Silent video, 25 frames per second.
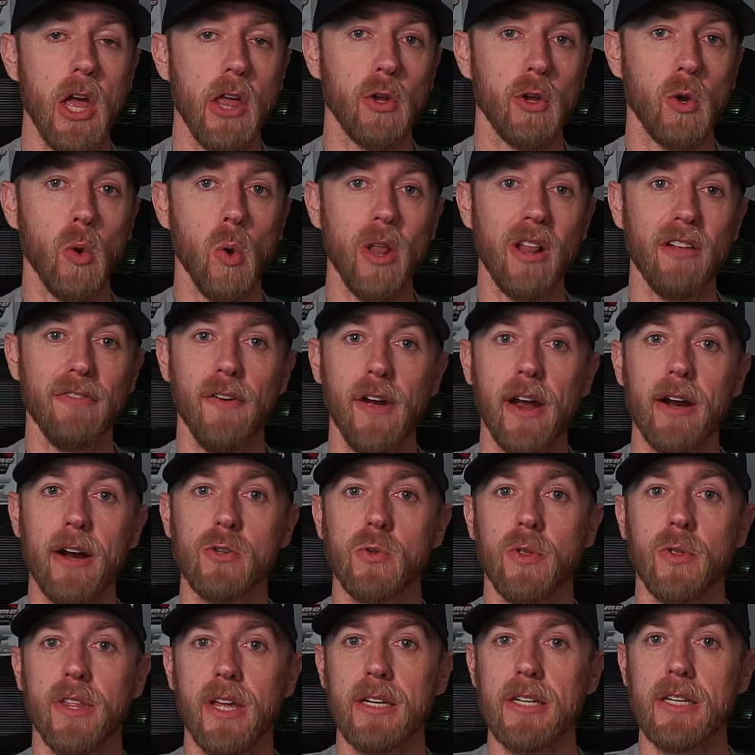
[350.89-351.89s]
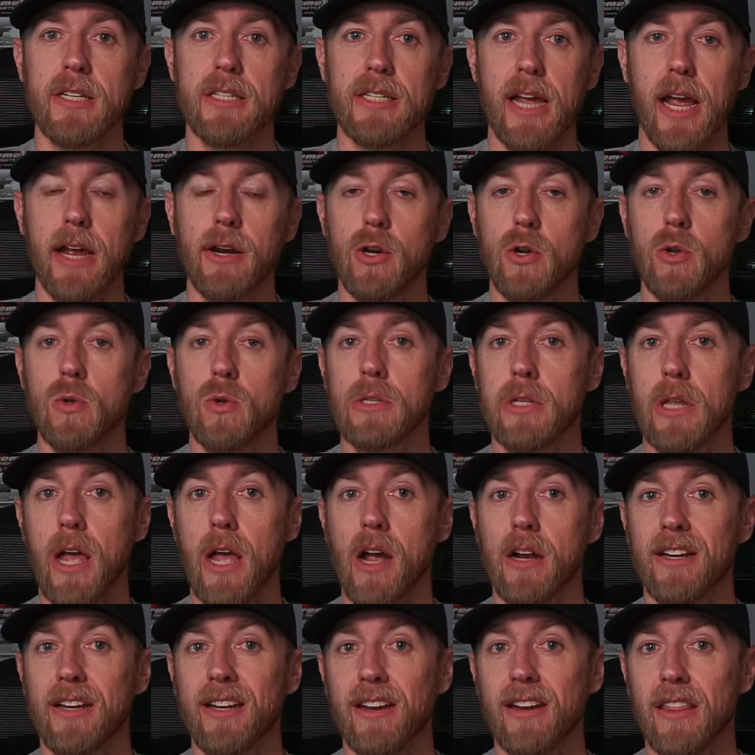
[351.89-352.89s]
The qualifiers will then decide who's
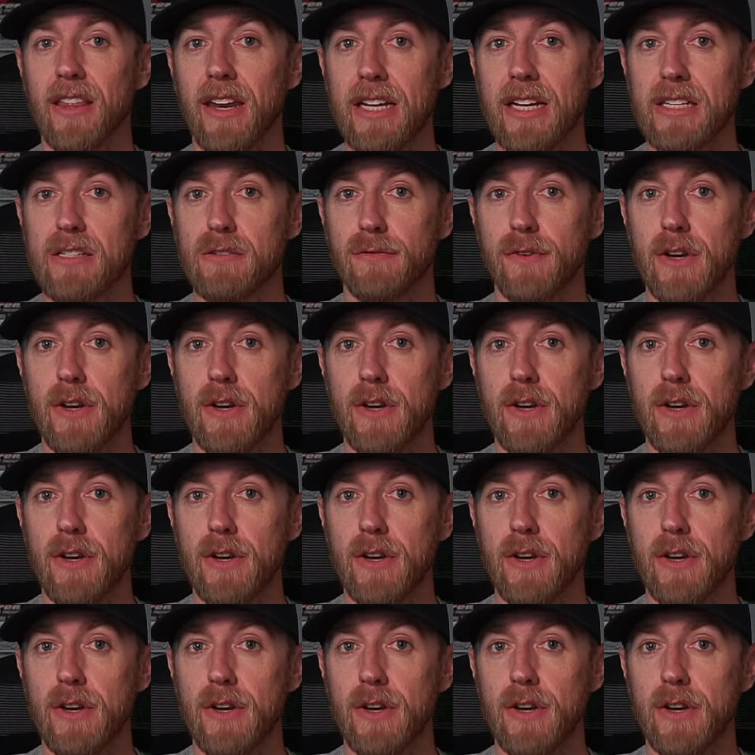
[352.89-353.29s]
locked into the night's